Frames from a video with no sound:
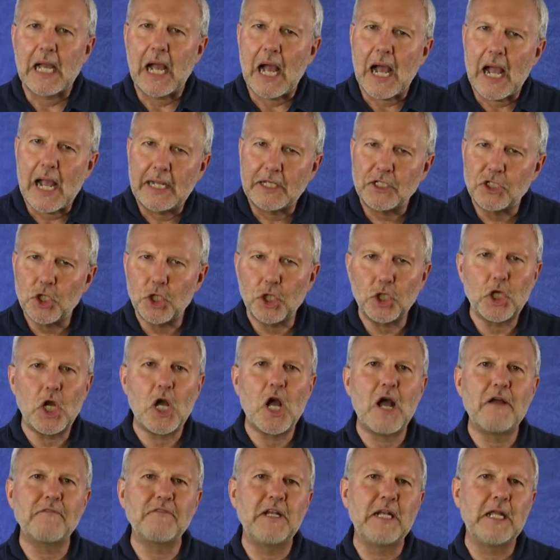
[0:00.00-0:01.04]
I took
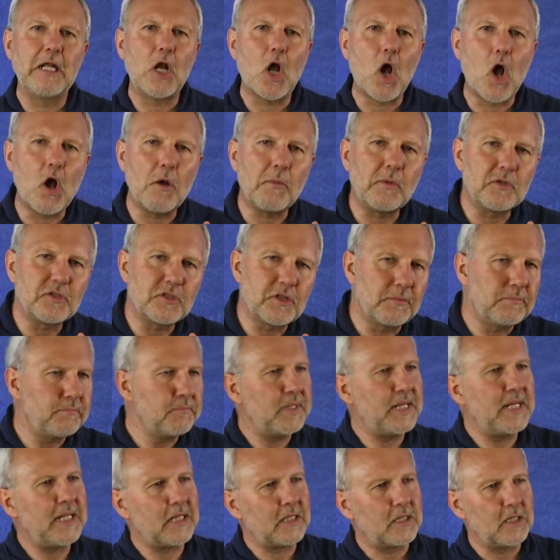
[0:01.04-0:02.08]
off and it almost
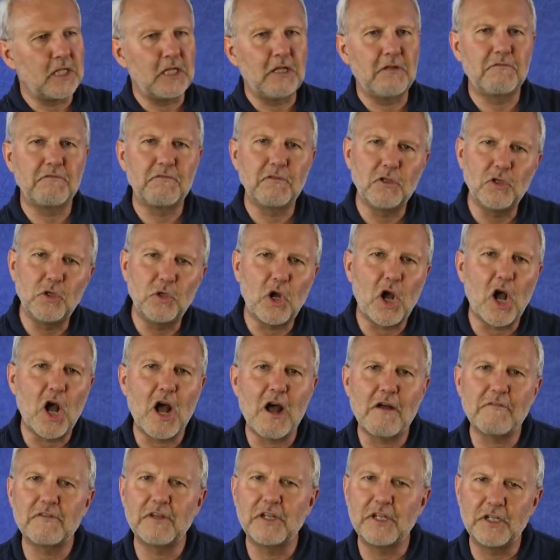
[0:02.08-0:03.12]
immediately flew
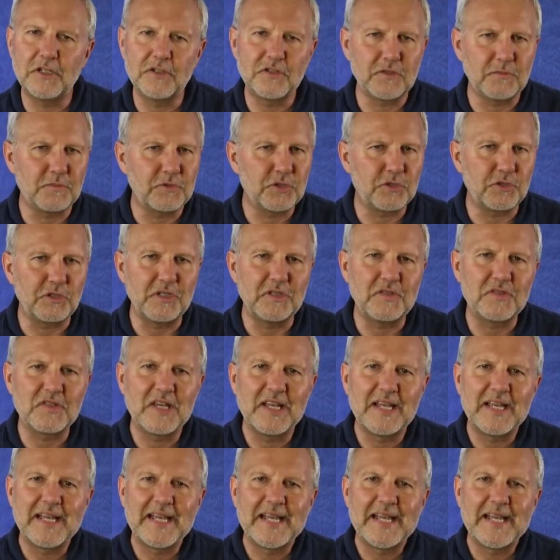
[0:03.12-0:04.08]
off into some trees.